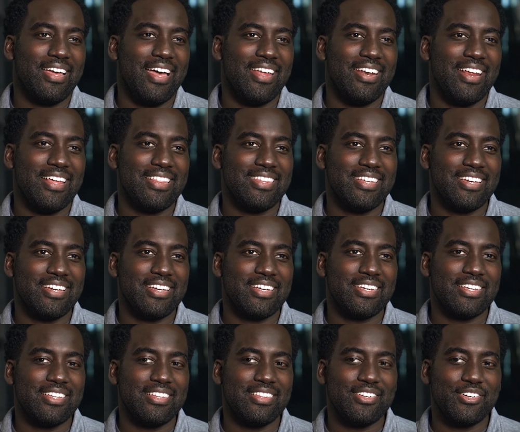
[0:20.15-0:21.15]
And I
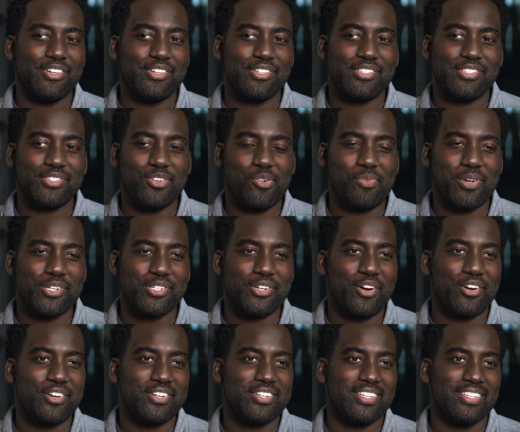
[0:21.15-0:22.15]
think there's so much
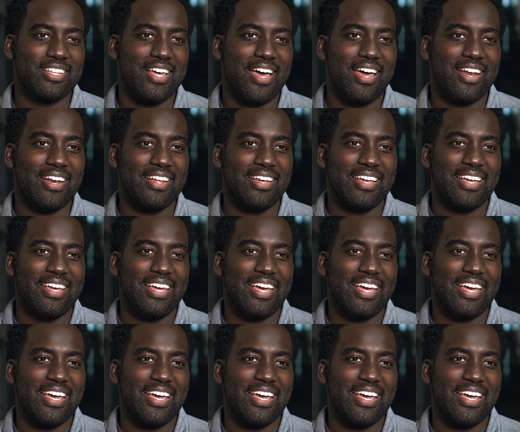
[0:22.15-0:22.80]
heart to that.